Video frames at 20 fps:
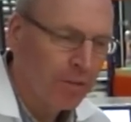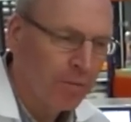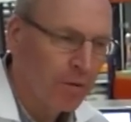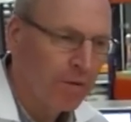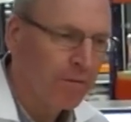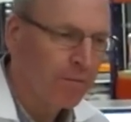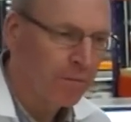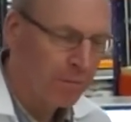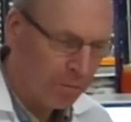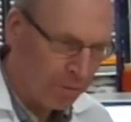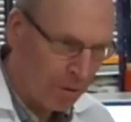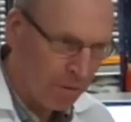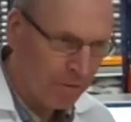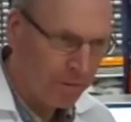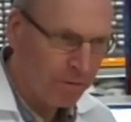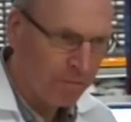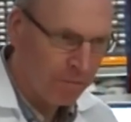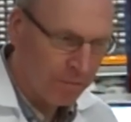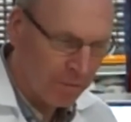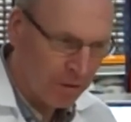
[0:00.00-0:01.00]
And we've,
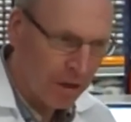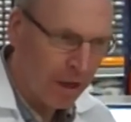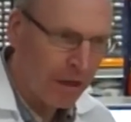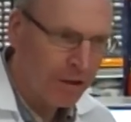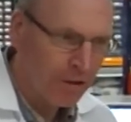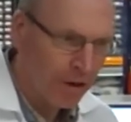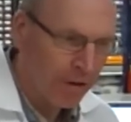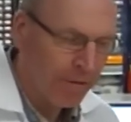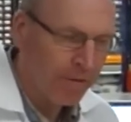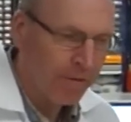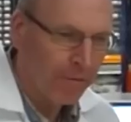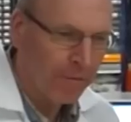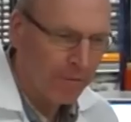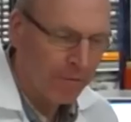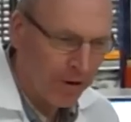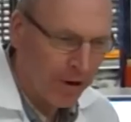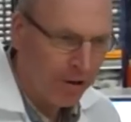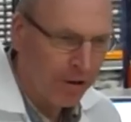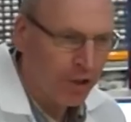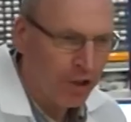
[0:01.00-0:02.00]
we've done a
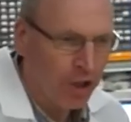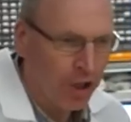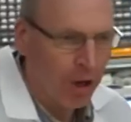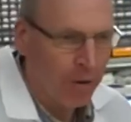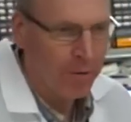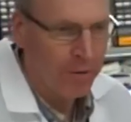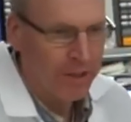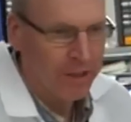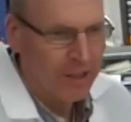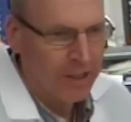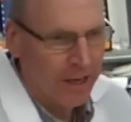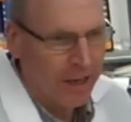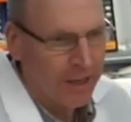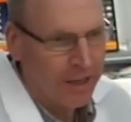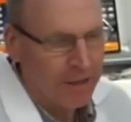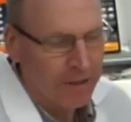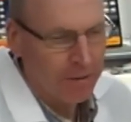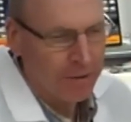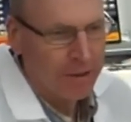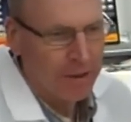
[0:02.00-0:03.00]
very good job of
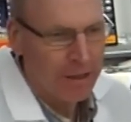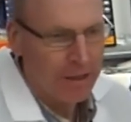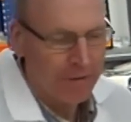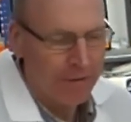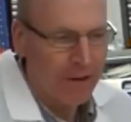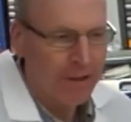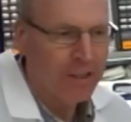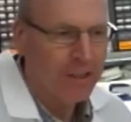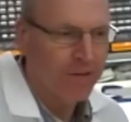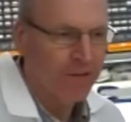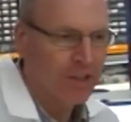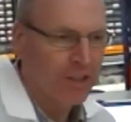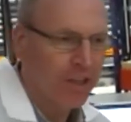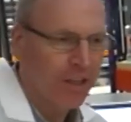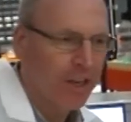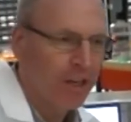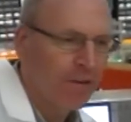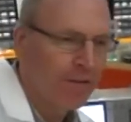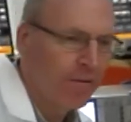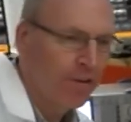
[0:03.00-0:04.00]
designing a very
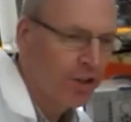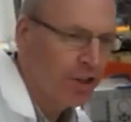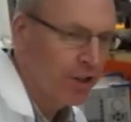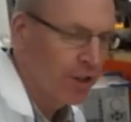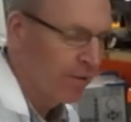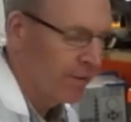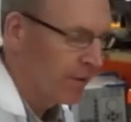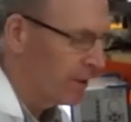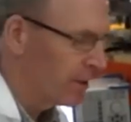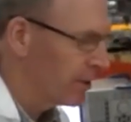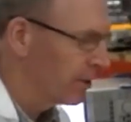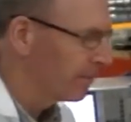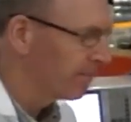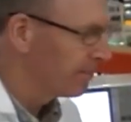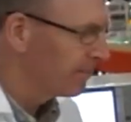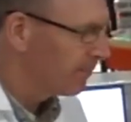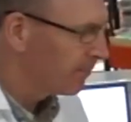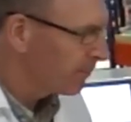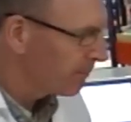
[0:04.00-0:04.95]
sophisticated version of this.